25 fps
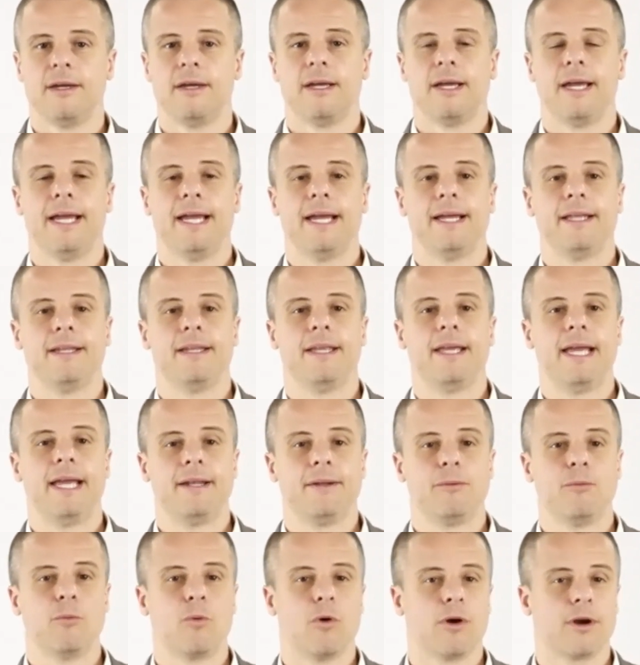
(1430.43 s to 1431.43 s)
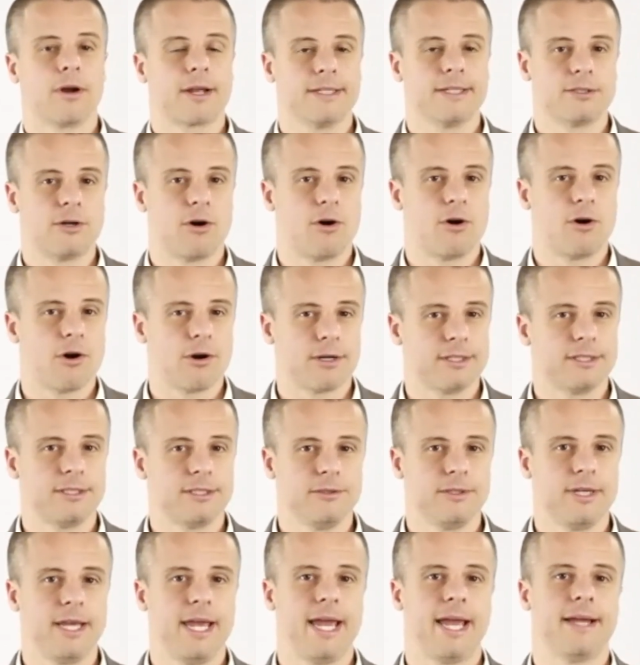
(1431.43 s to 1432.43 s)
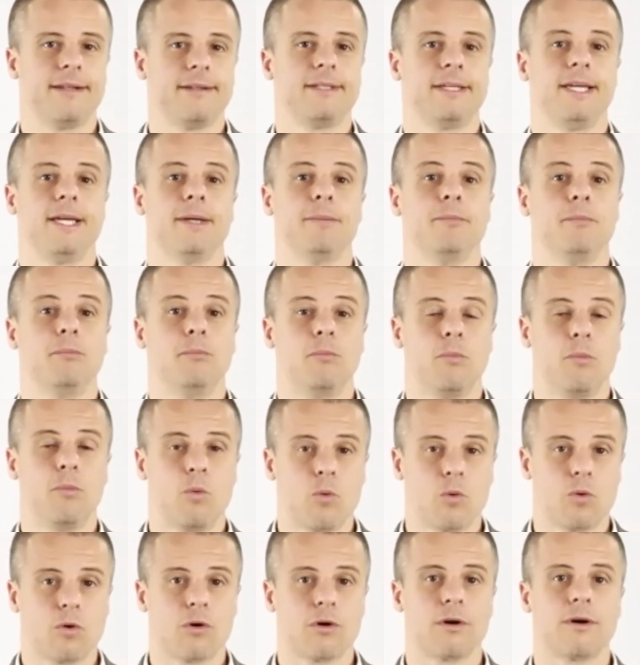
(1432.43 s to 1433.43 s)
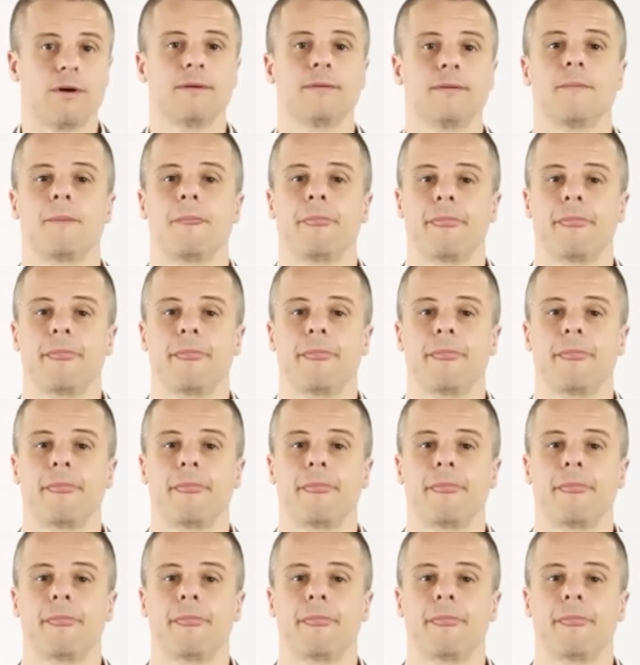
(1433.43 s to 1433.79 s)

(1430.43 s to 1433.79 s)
and work as hard as you can to get more